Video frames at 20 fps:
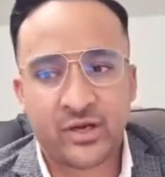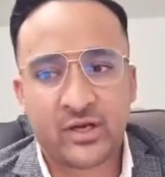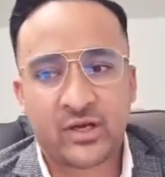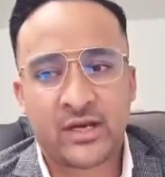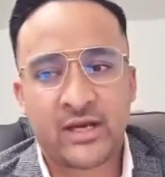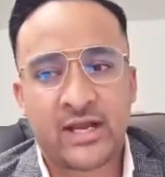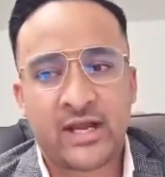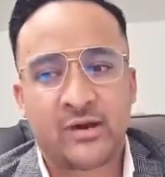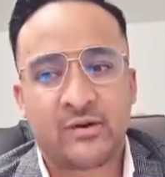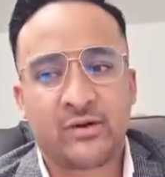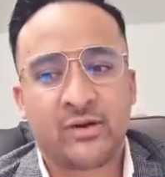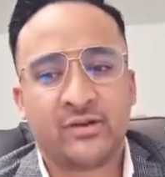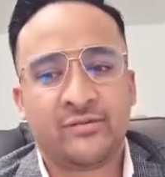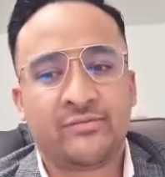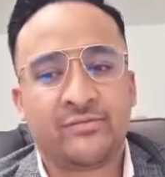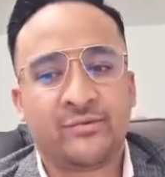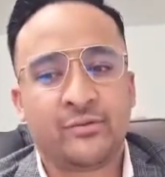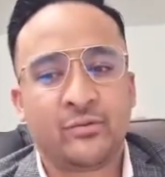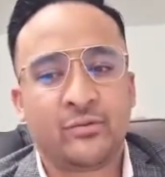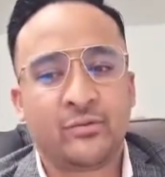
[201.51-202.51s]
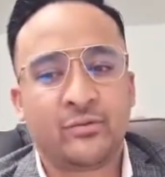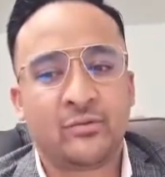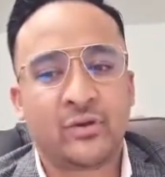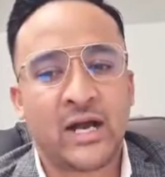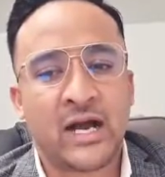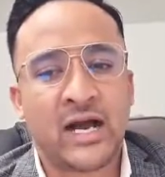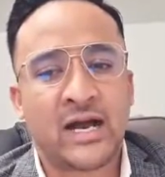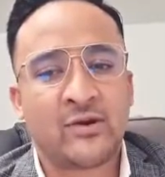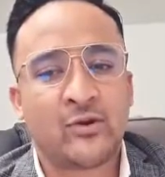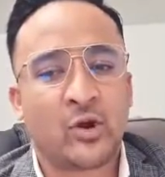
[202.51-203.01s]
Now, if you
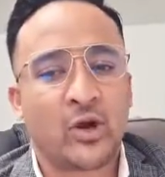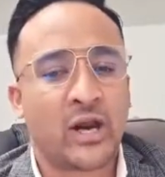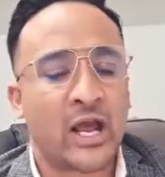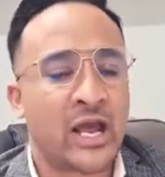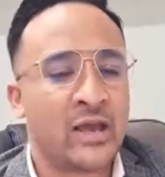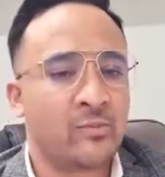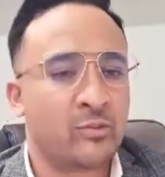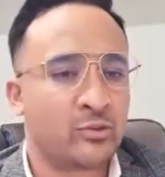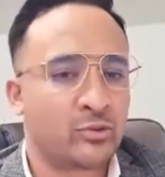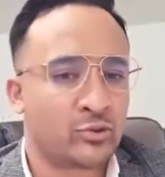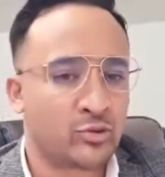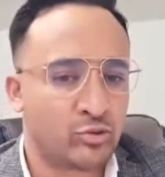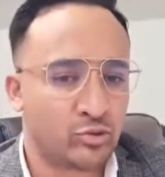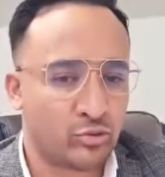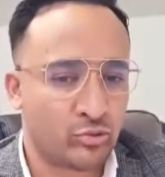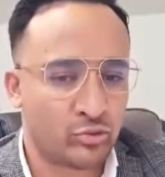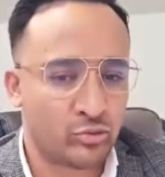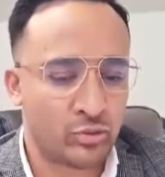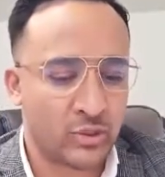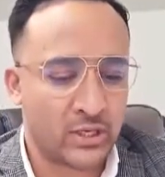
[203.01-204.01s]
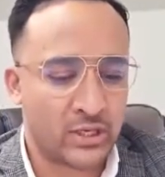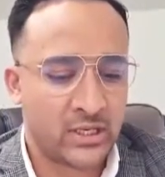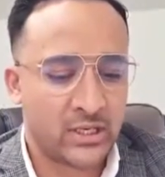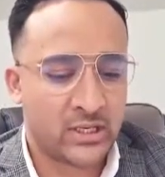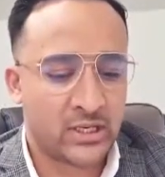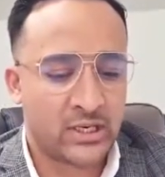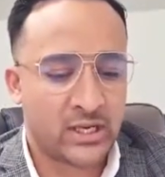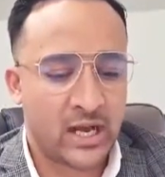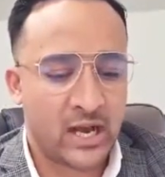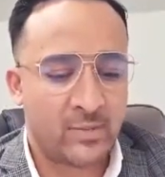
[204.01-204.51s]
are not able to
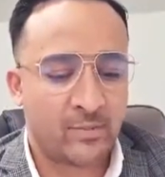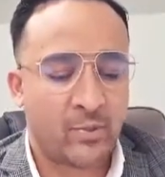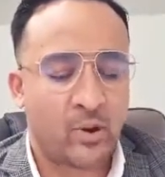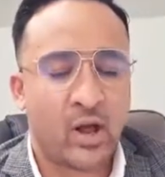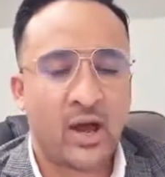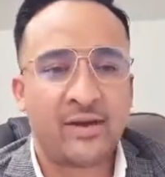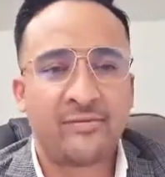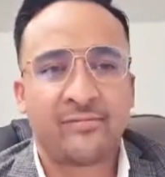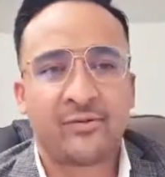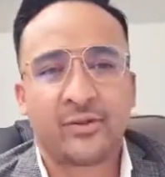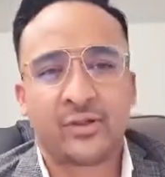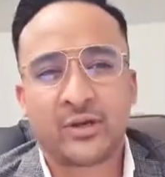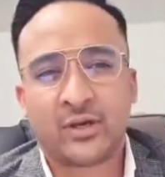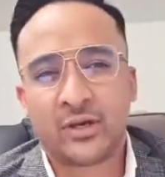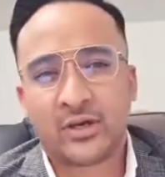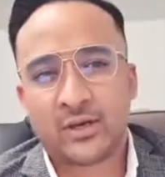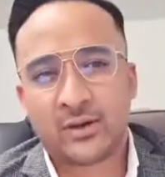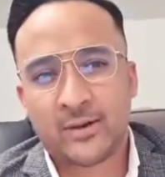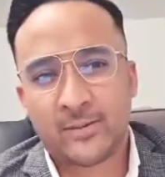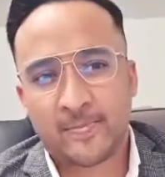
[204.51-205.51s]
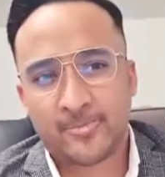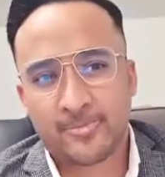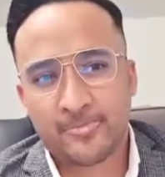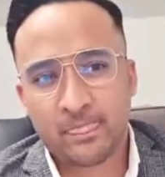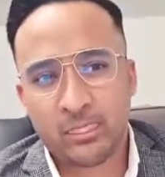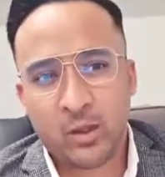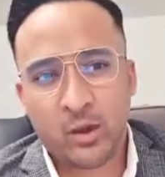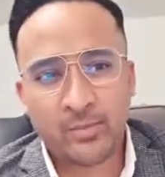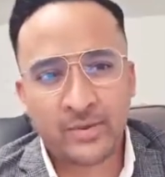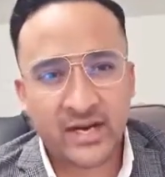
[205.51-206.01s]
apply for the
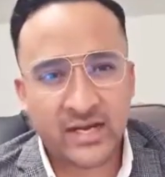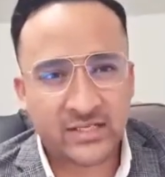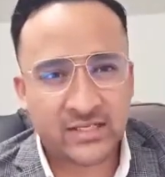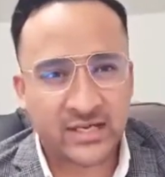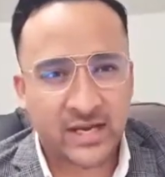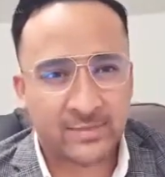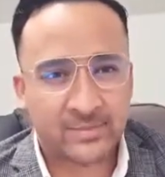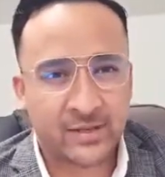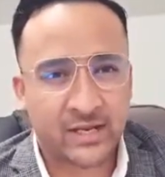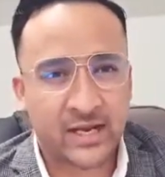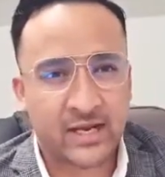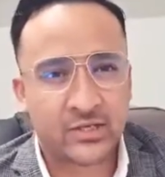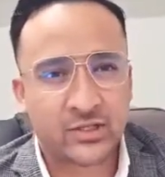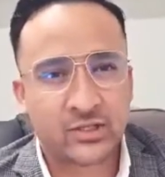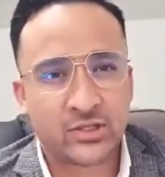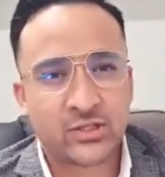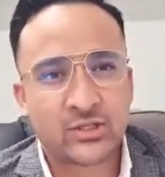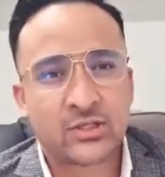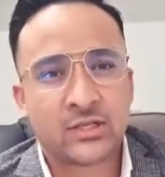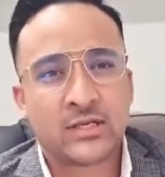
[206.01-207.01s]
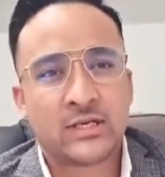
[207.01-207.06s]
nomination application,